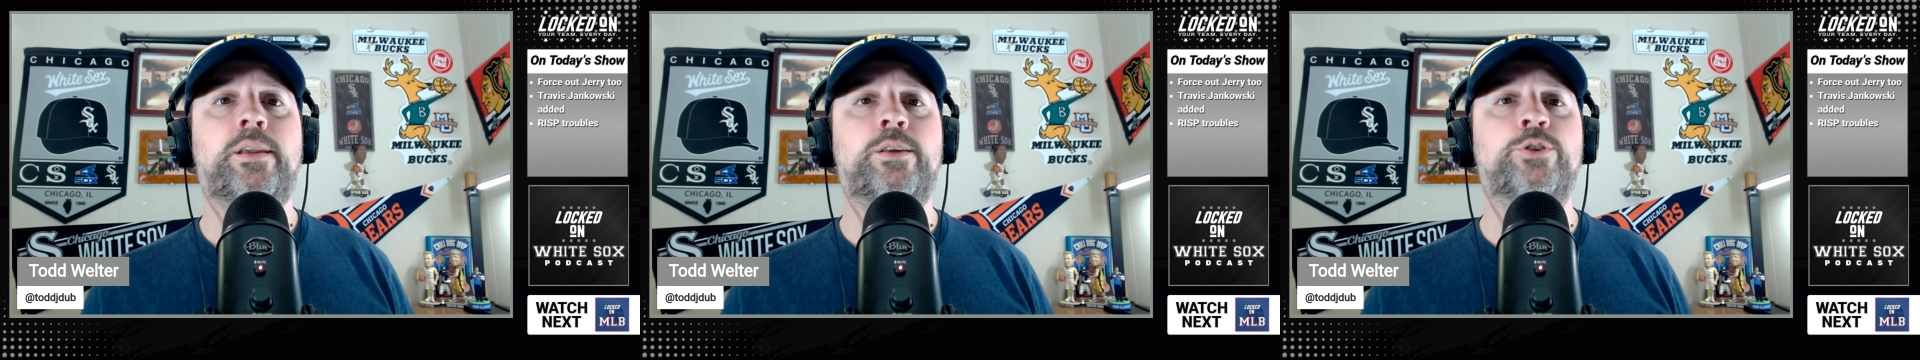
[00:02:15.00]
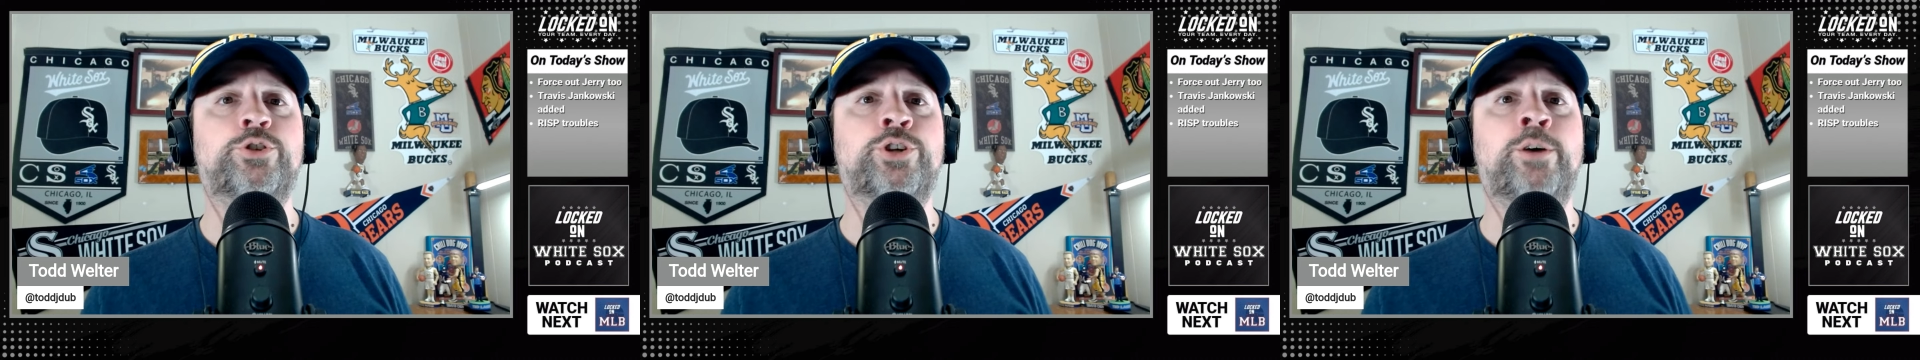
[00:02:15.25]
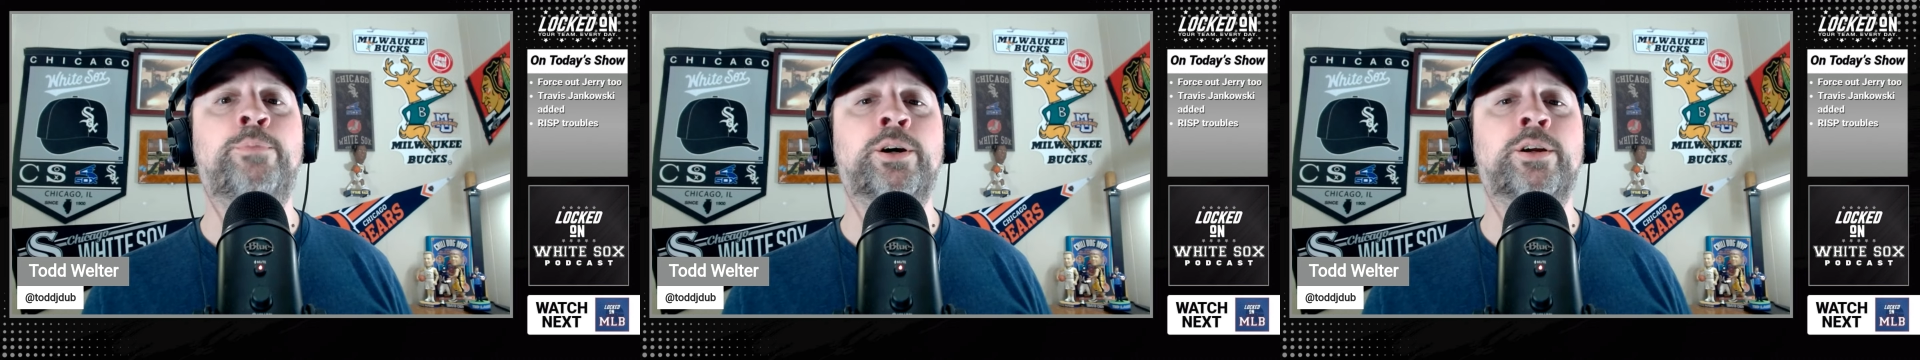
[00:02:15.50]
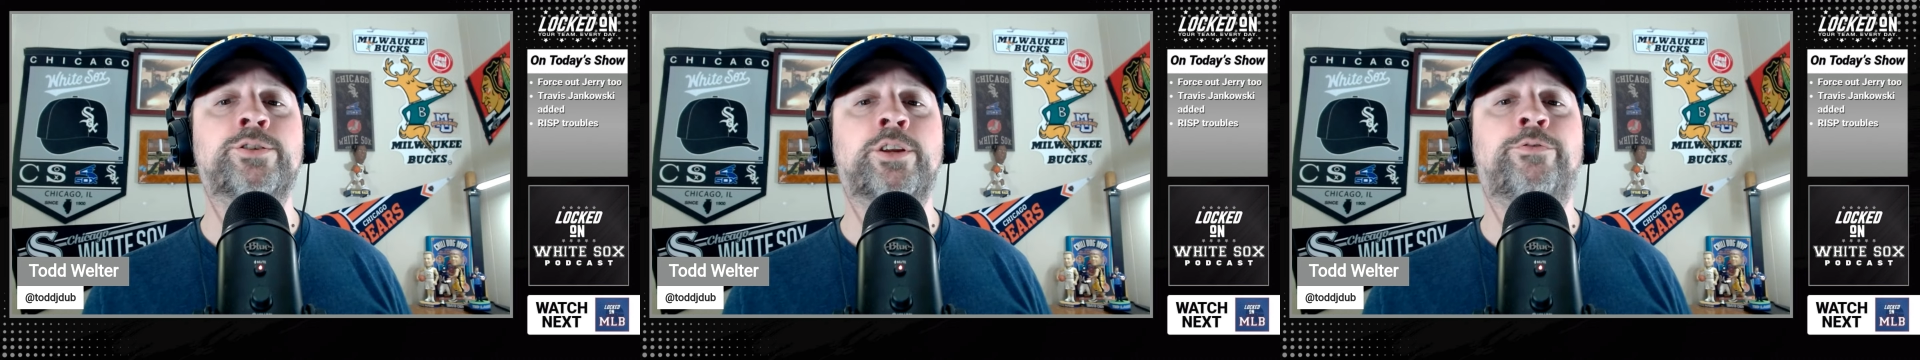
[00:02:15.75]

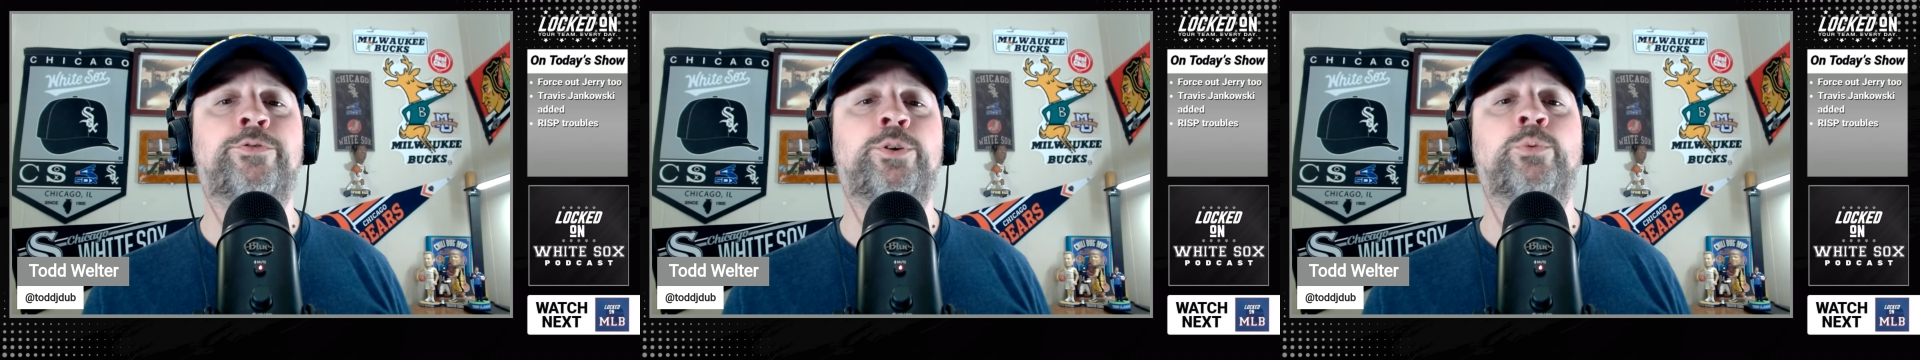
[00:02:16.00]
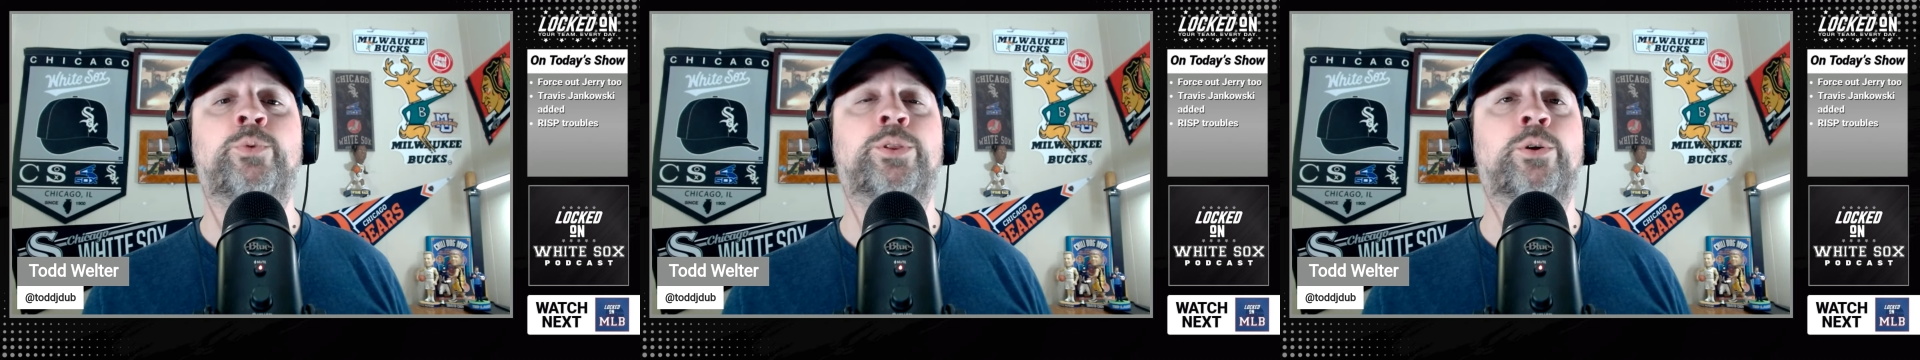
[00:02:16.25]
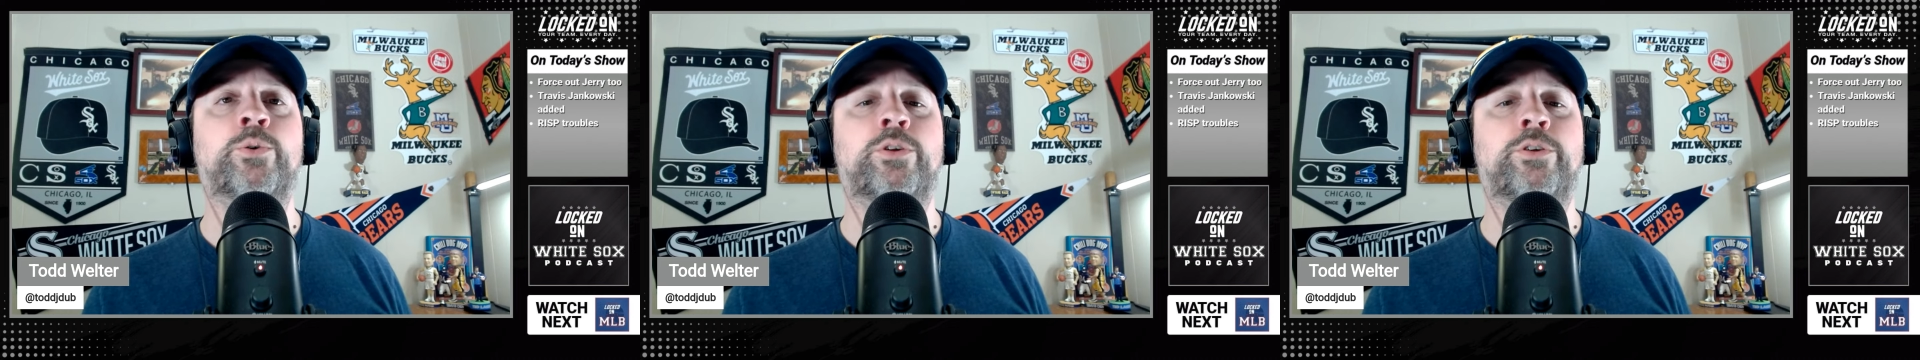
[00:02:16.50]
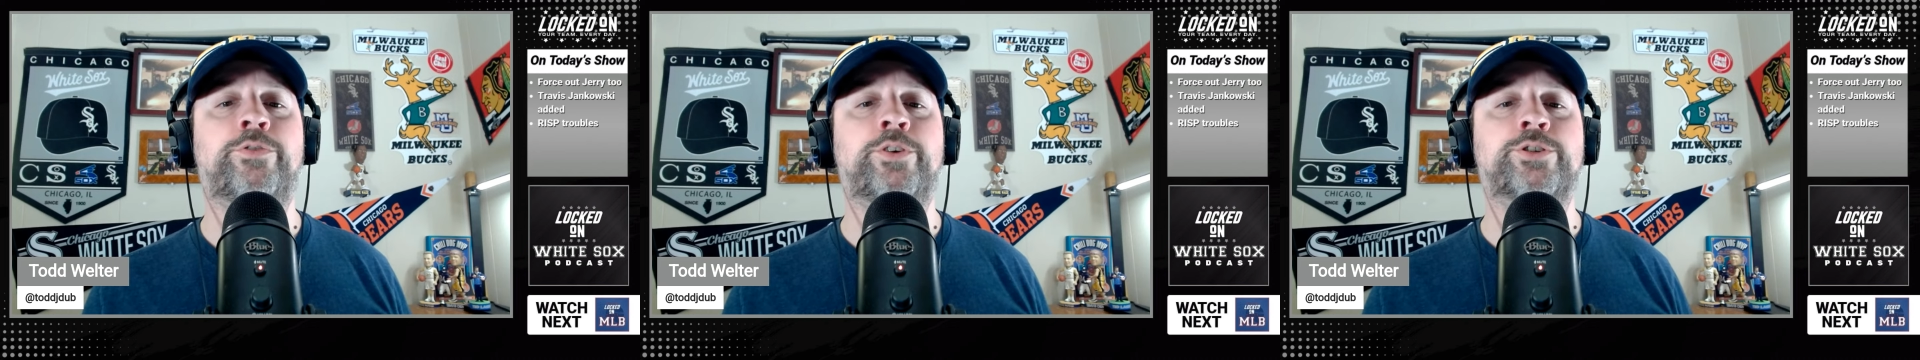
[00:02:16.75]
Sternberg is in a feud with
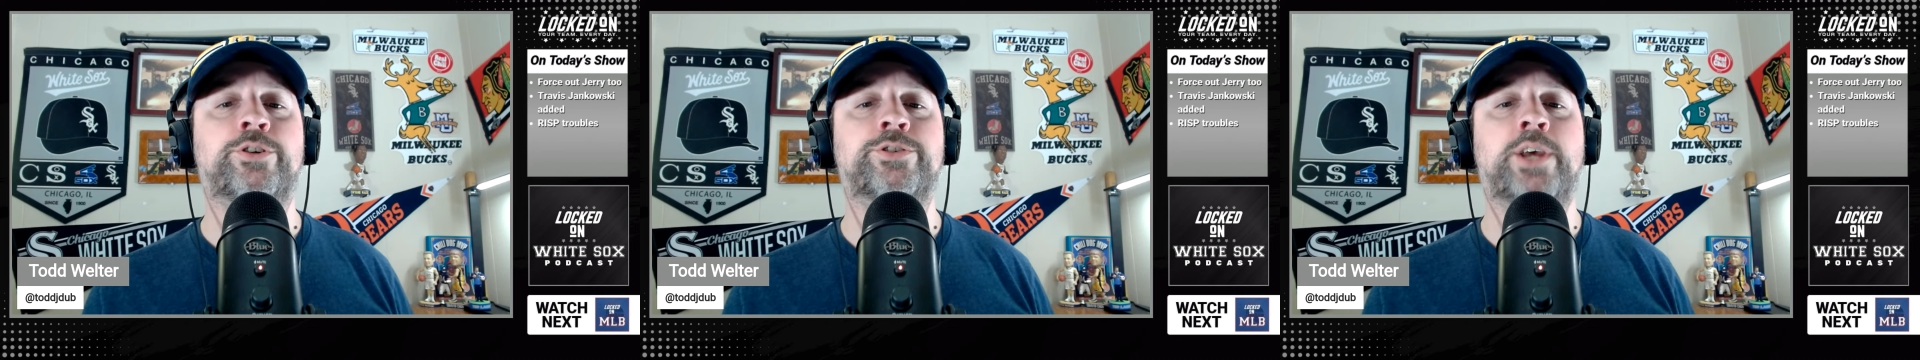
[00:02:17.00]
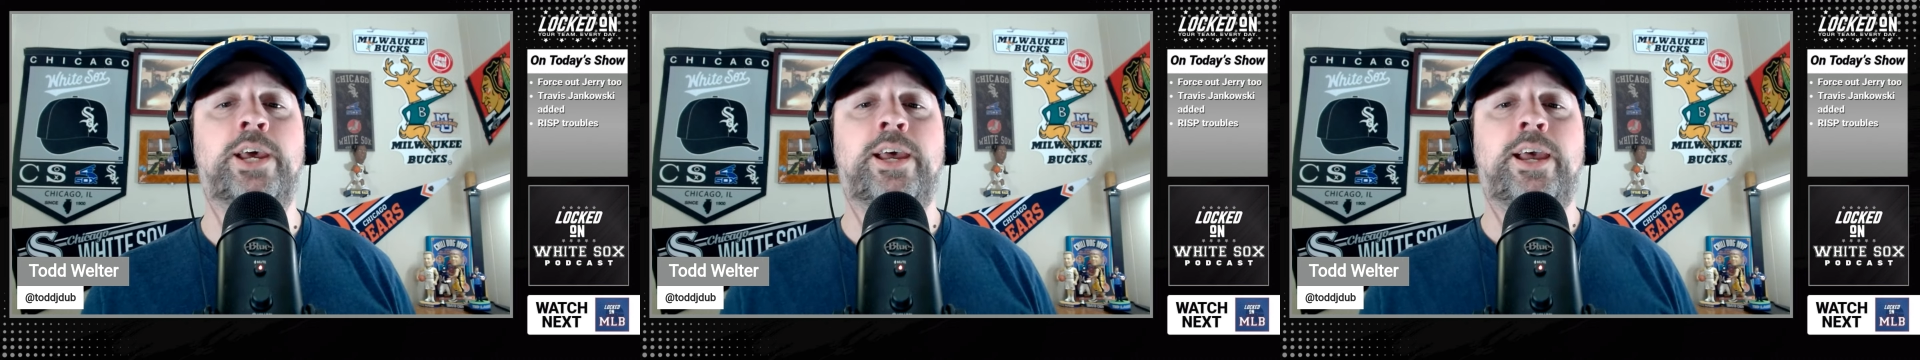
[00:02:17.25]
local officials